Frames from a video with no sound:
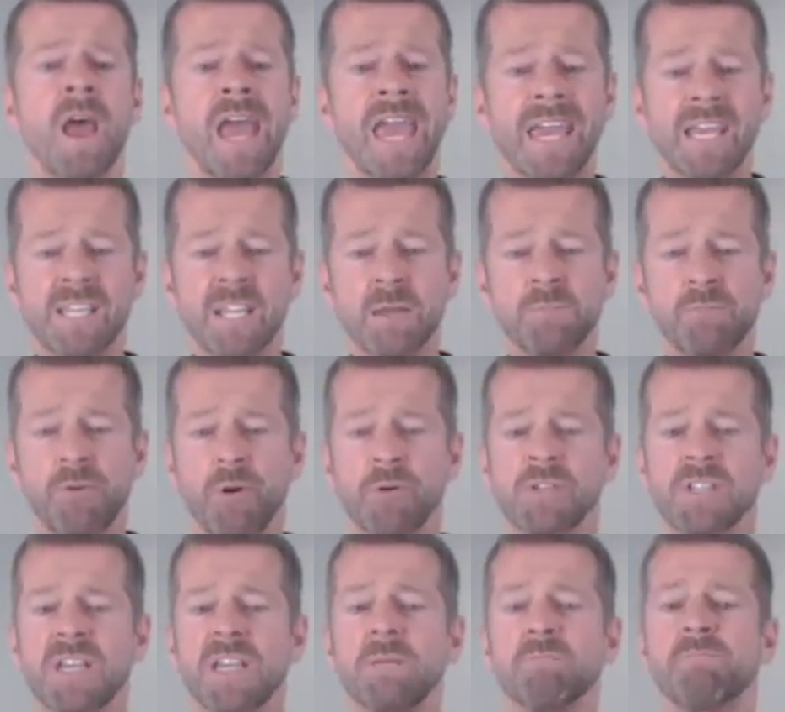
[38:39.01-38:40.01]
Eating
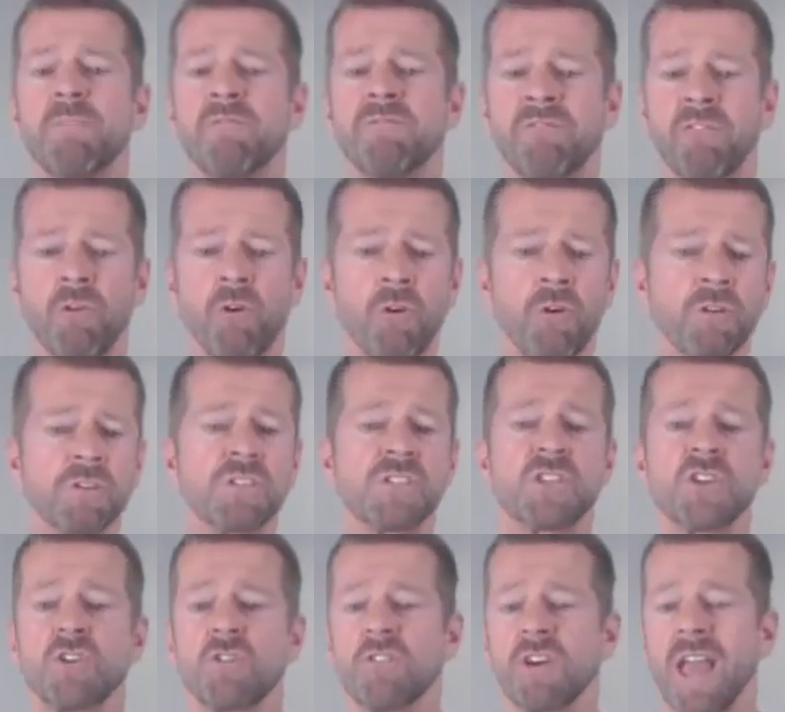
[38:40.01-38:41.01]
protein before,
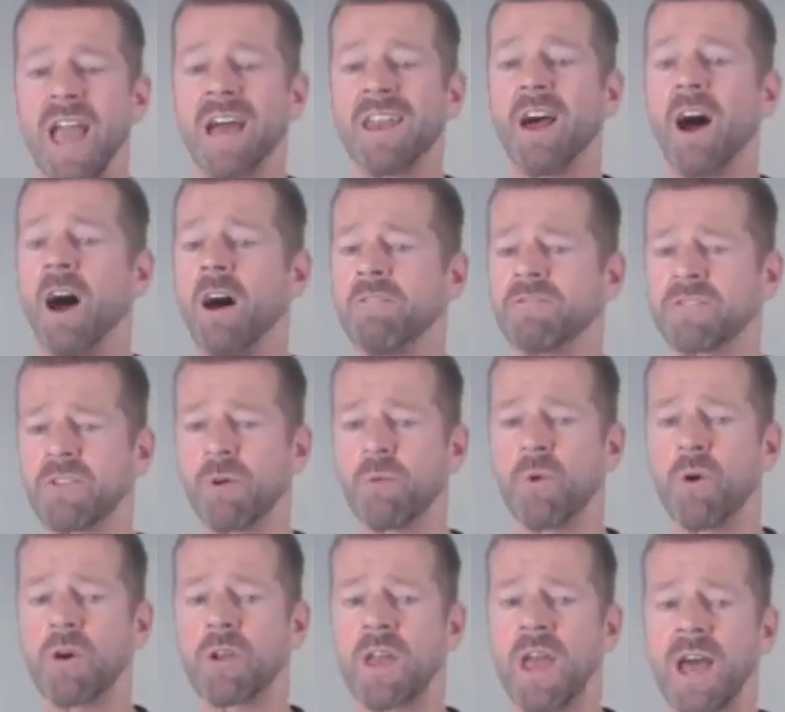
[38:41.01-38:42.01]
during, and after a
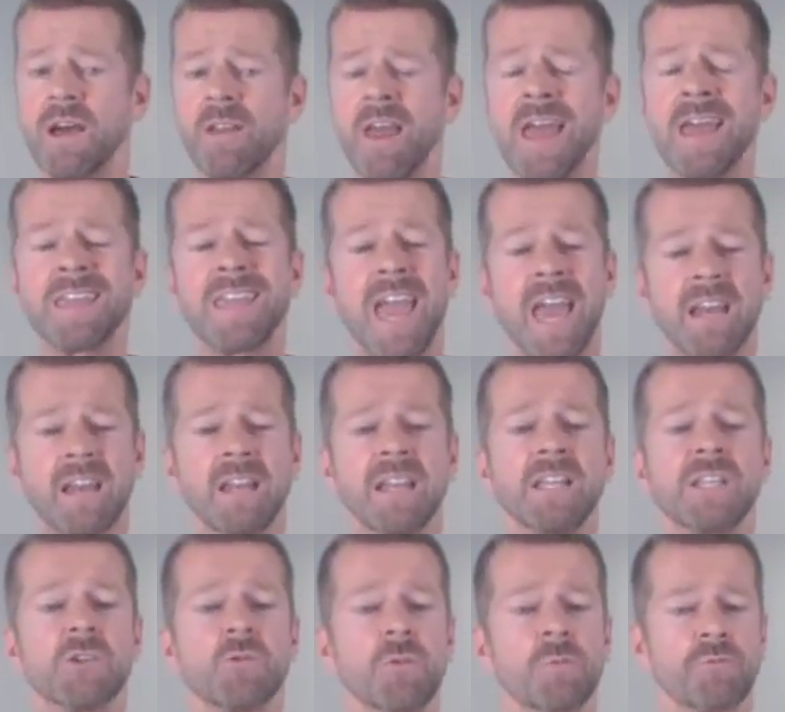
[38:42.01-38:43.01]
workout can
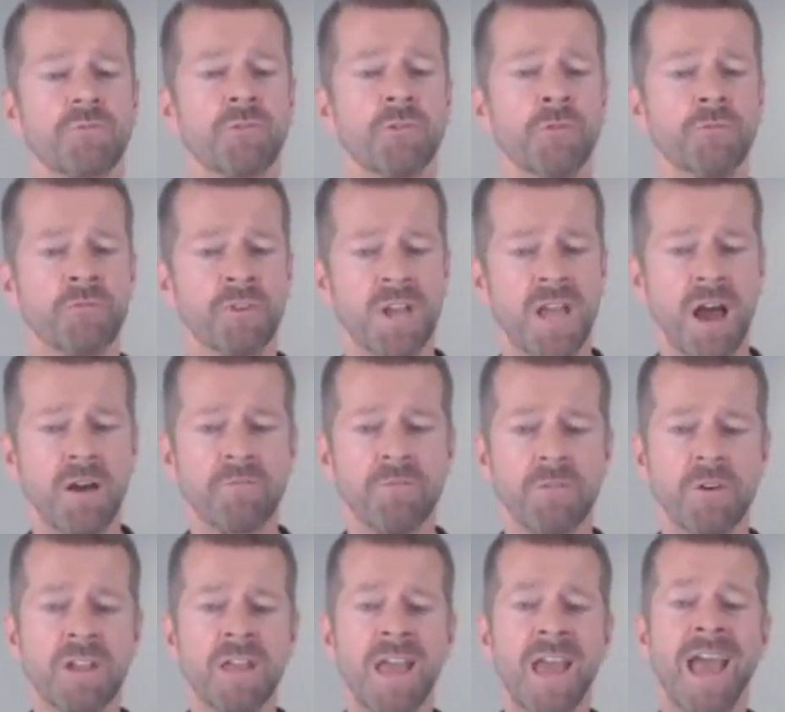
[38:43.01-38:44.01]
lead to improved
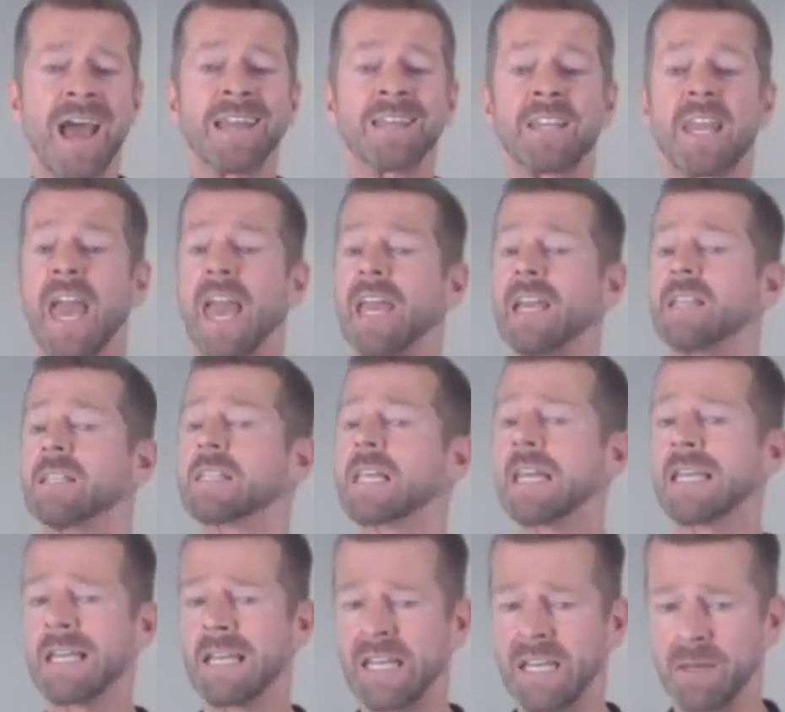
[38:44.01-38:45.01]
recovery and gains
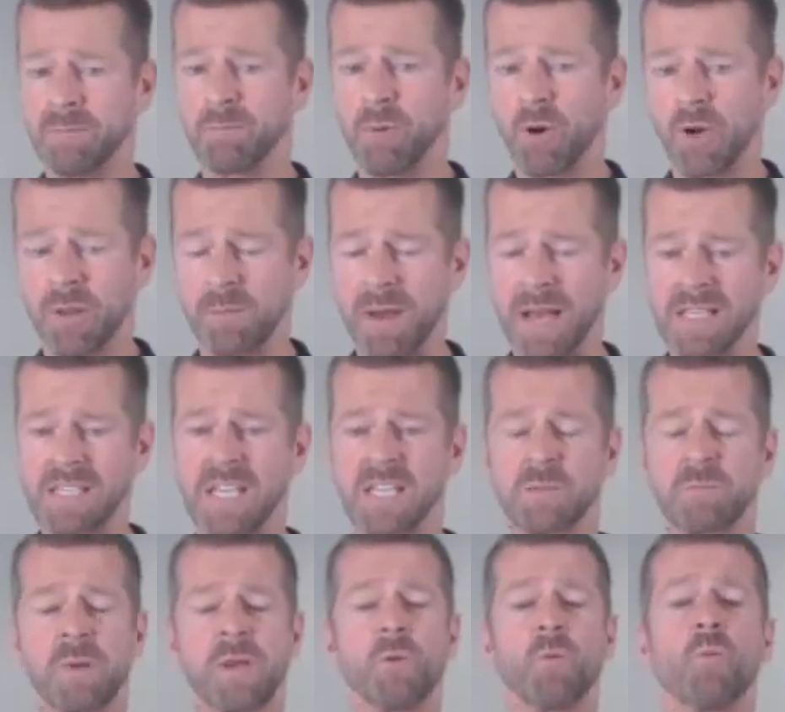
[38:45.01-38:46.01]
in lean body mass. That's
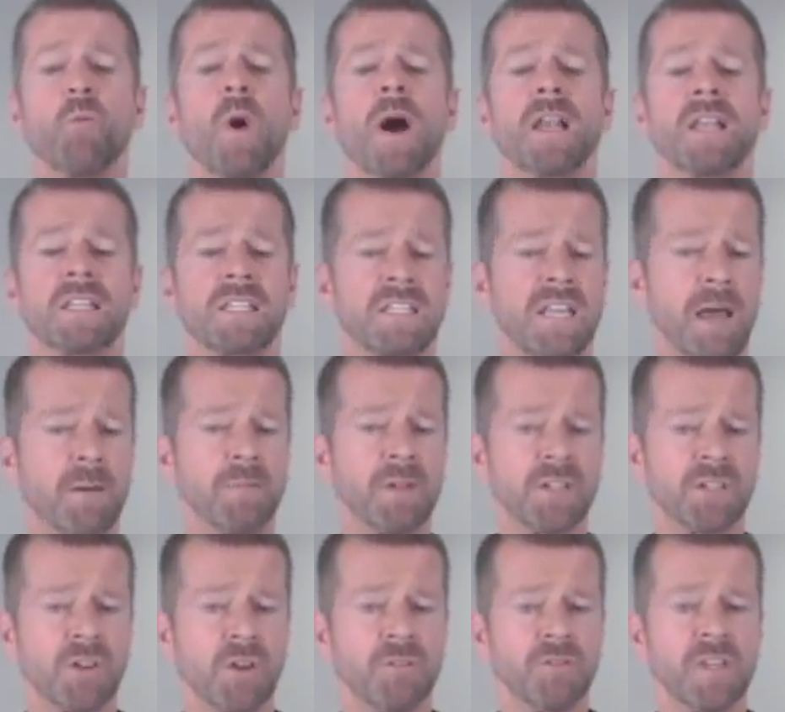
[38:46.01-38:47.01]
been well
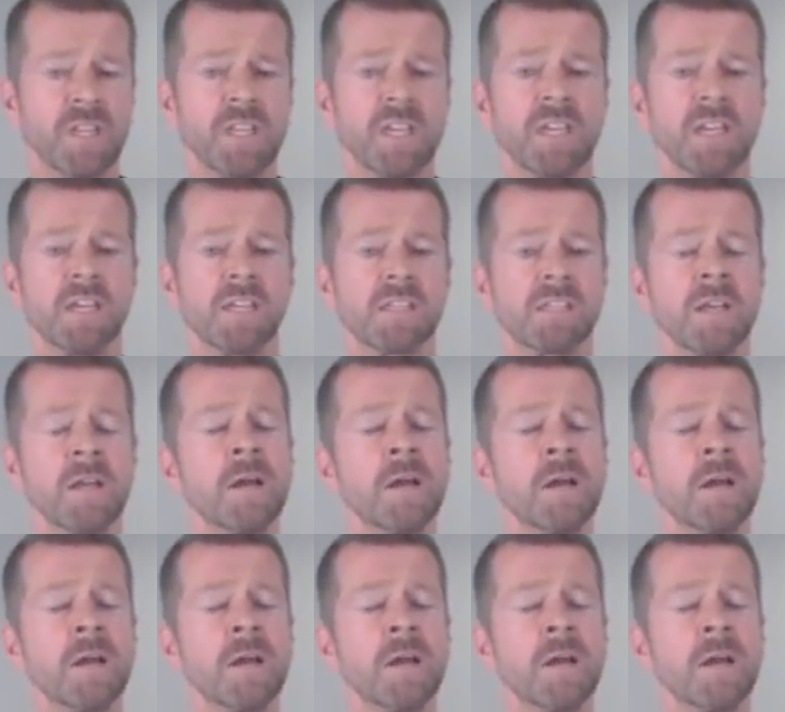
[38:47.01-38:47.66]
established over the years.